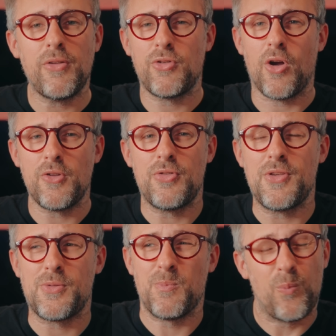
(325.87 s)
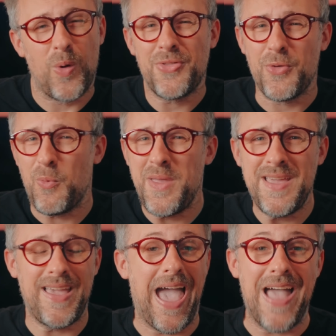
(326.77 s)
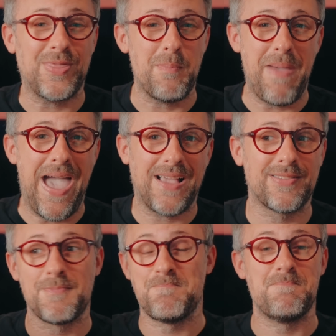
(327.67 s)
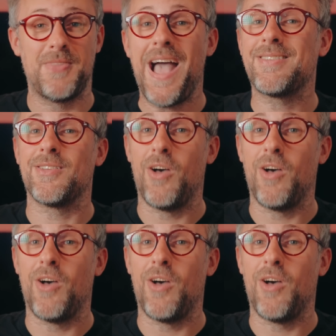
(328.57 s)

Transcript: to charge this once a week at the max. That's